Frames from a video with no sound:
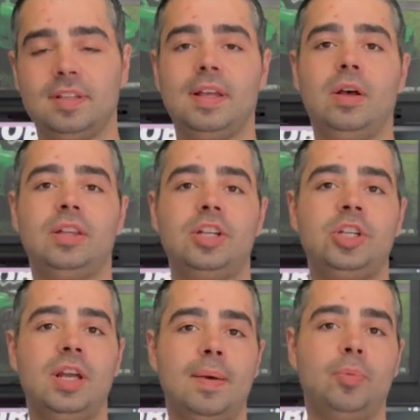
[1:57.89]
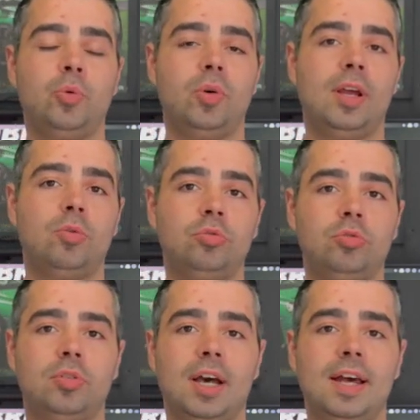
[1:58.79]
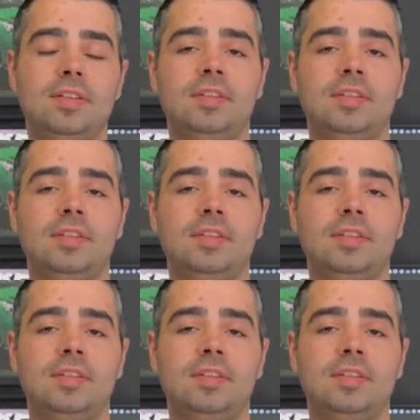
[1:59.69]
I even got to look in some places that say they